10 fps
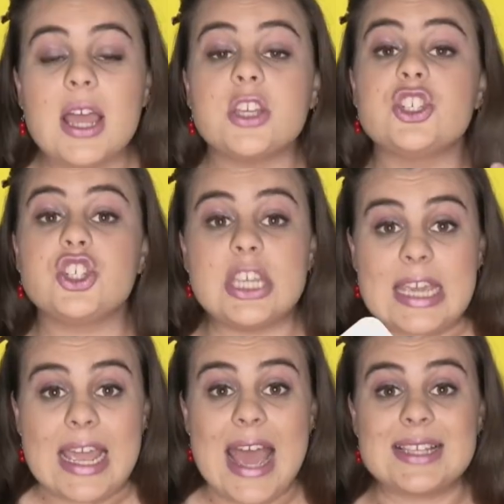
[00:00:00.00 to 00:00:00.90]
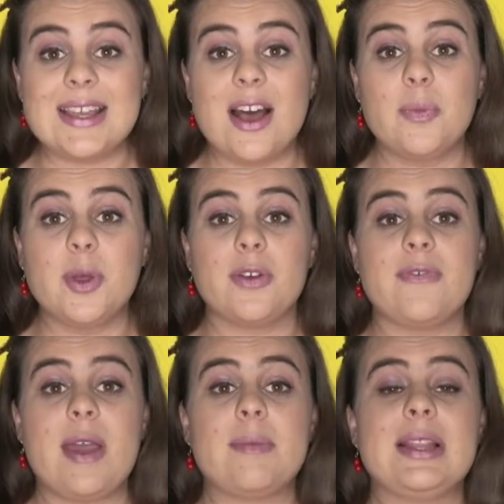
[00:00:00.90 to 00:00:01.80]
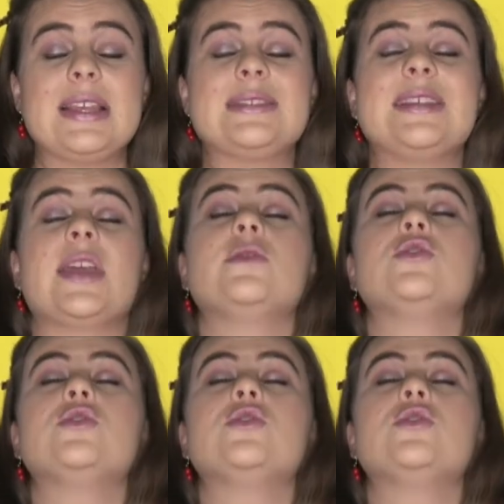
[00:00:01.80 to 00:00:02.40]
She has helped our family save